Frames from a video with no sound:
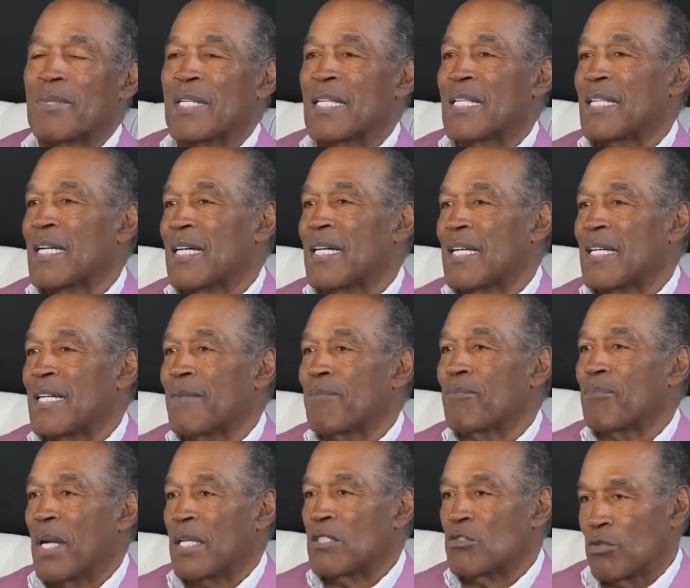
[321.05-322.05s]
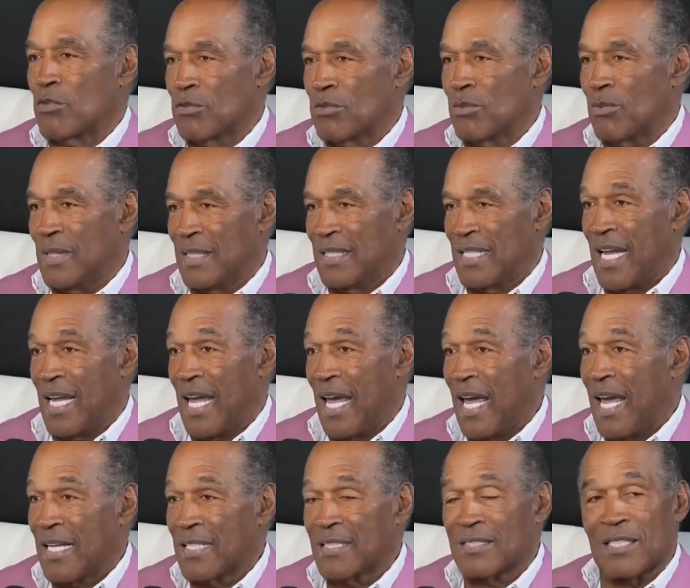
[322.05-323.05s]
a like and comment keyword
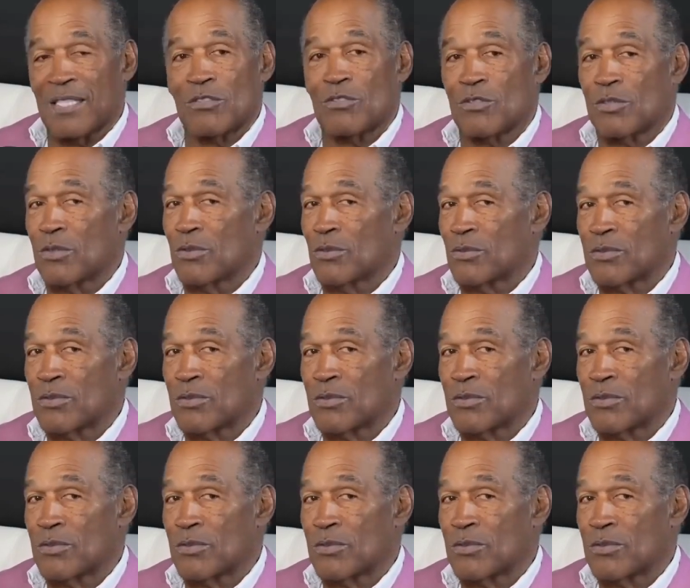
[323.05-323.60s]
OJ to enter our